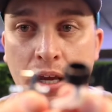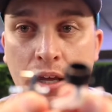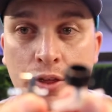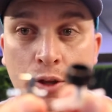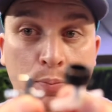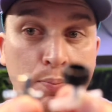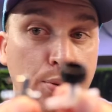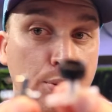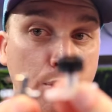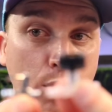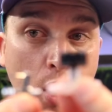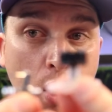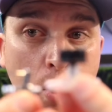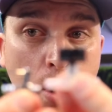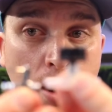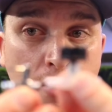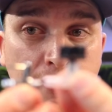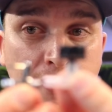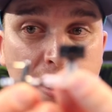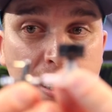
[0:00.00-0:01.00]
the pro
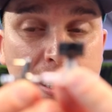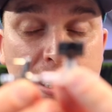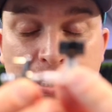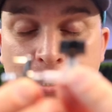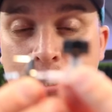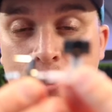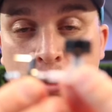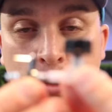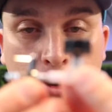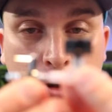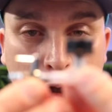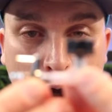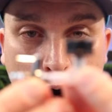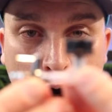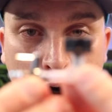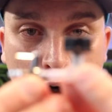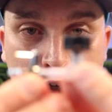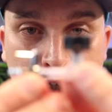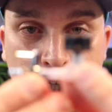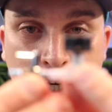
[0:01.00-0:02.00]
of it is it's
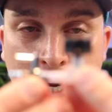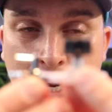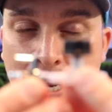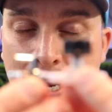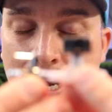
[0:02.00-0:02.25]
large.